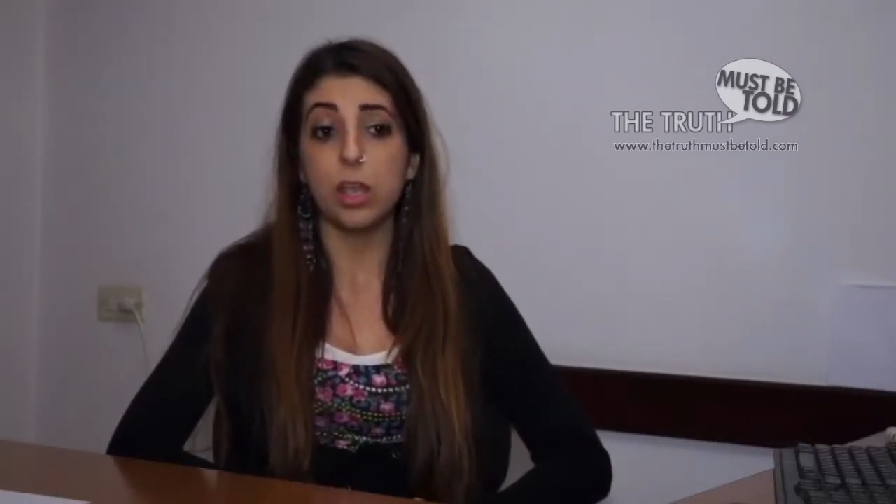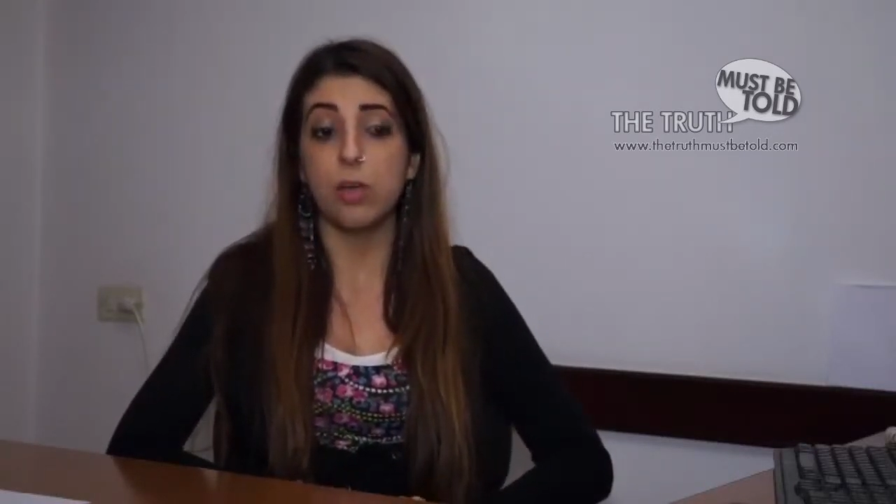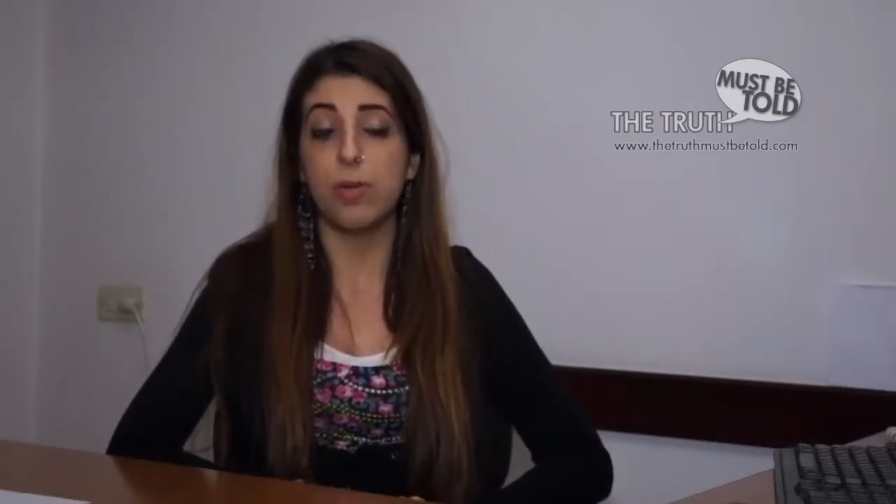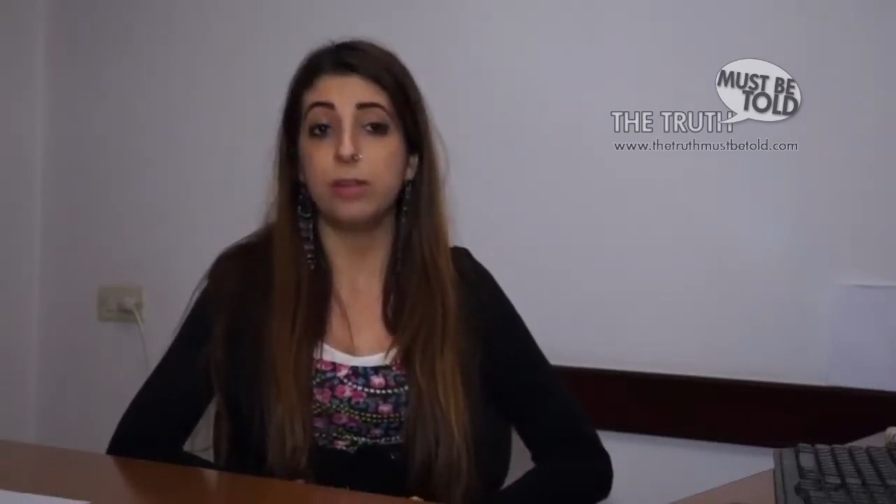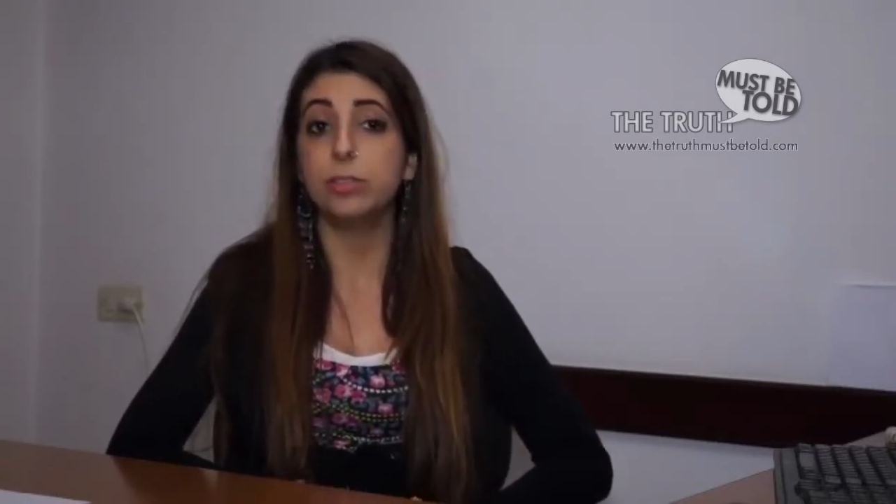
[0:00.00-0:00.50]

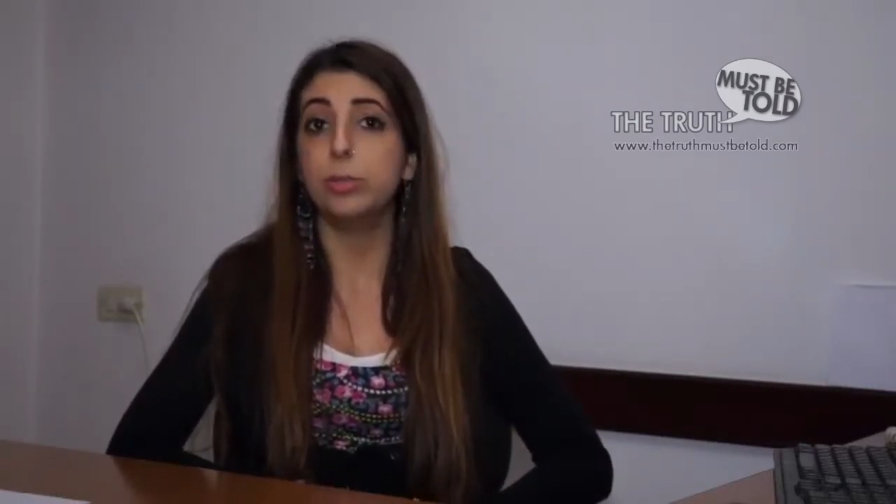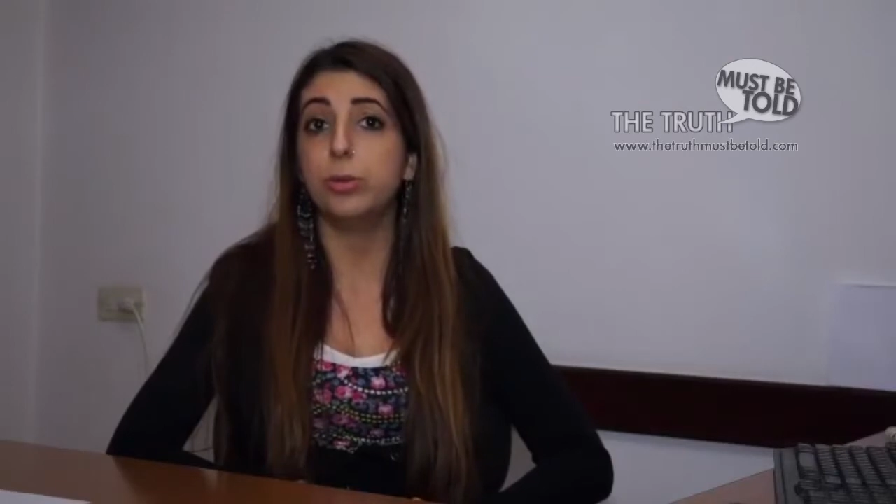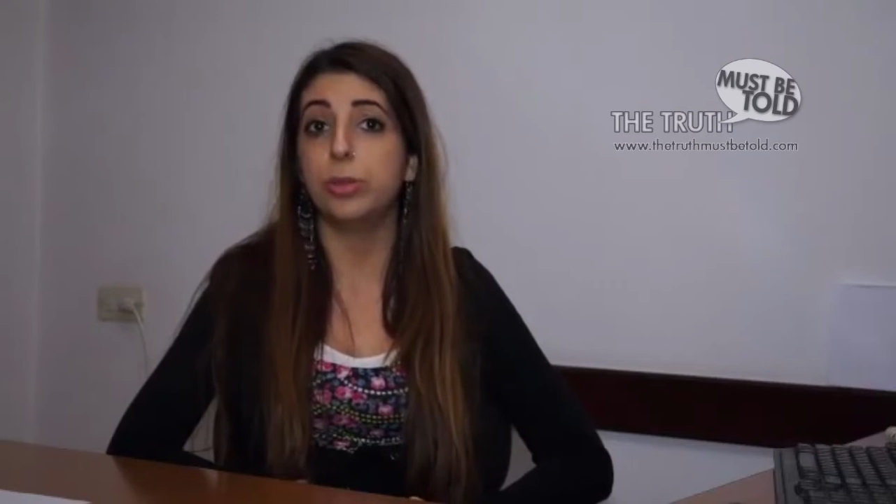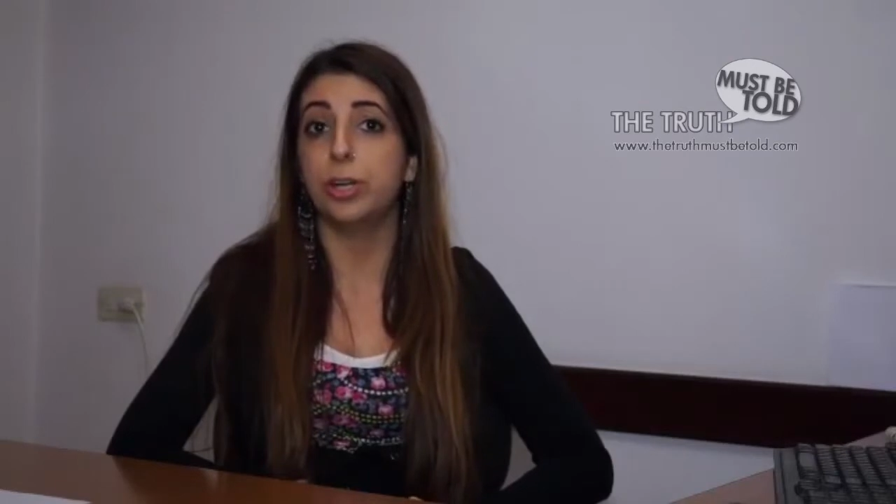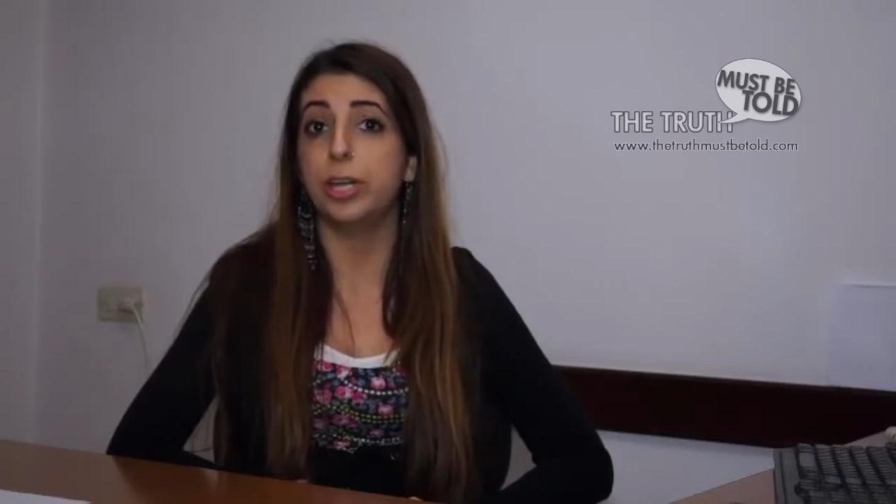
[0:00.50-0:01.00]
Around
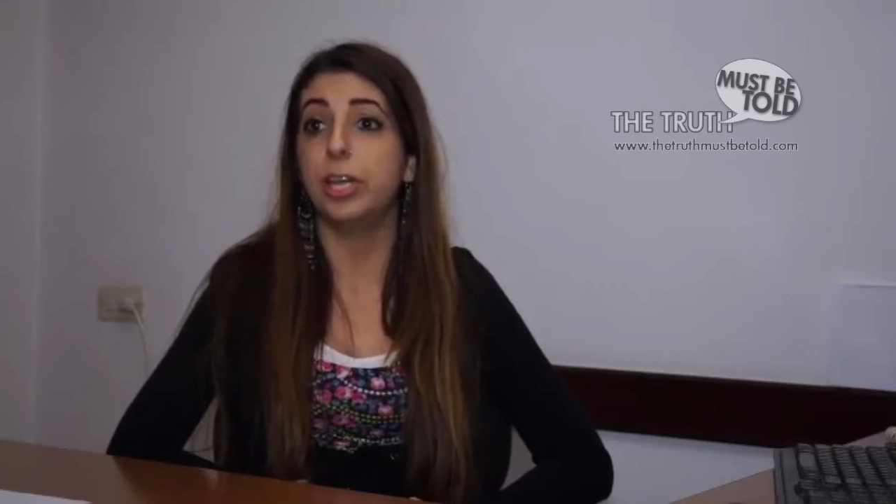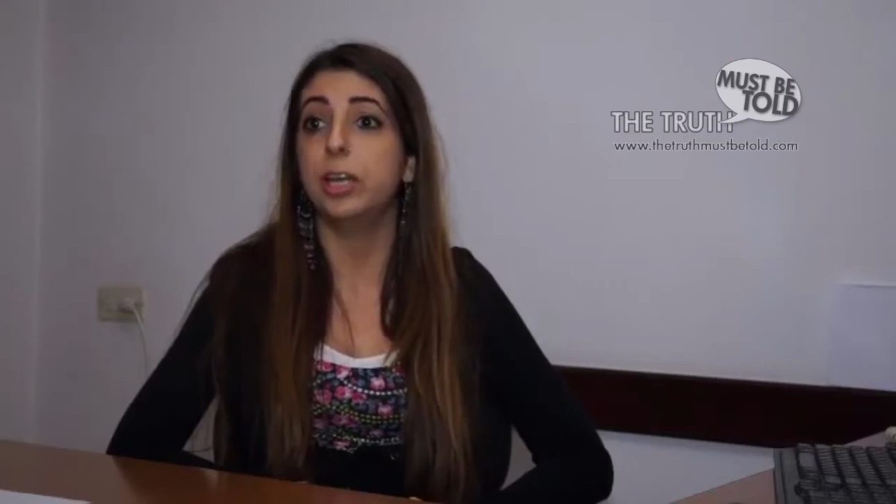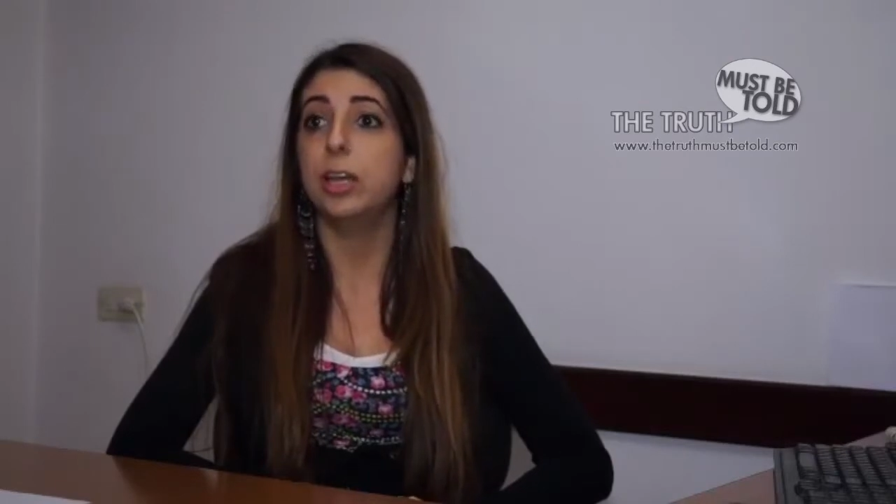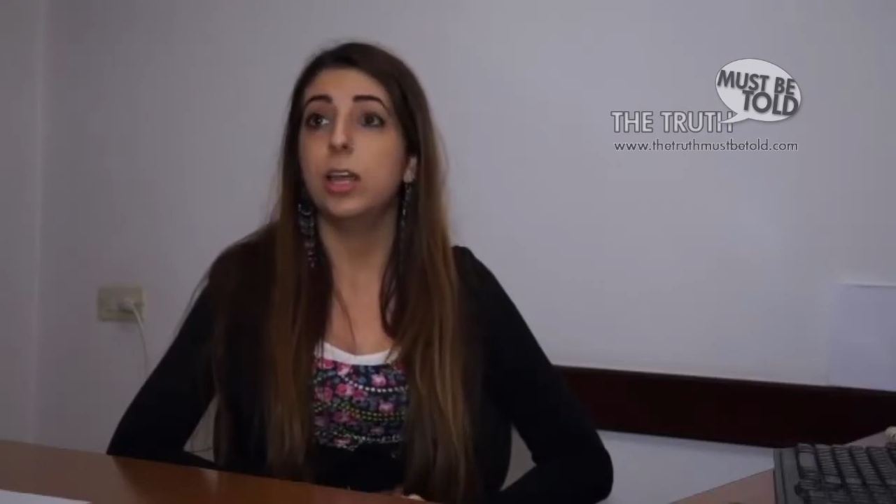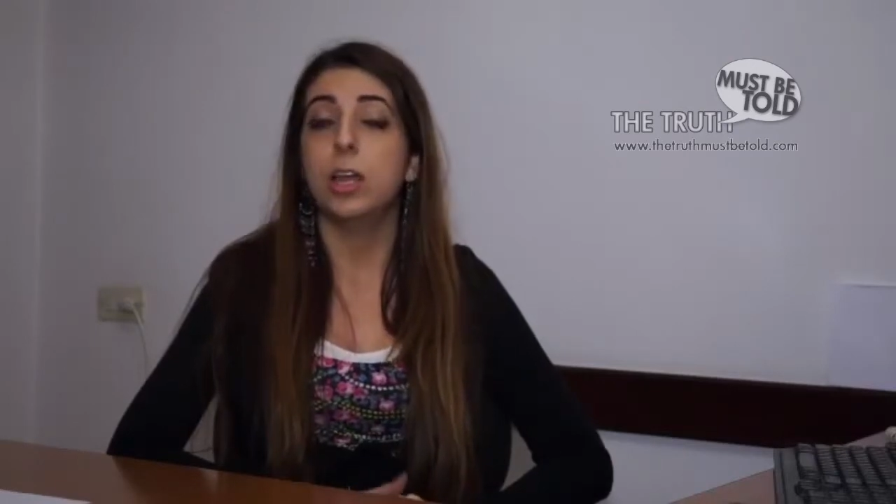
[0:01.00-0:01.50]
2:30,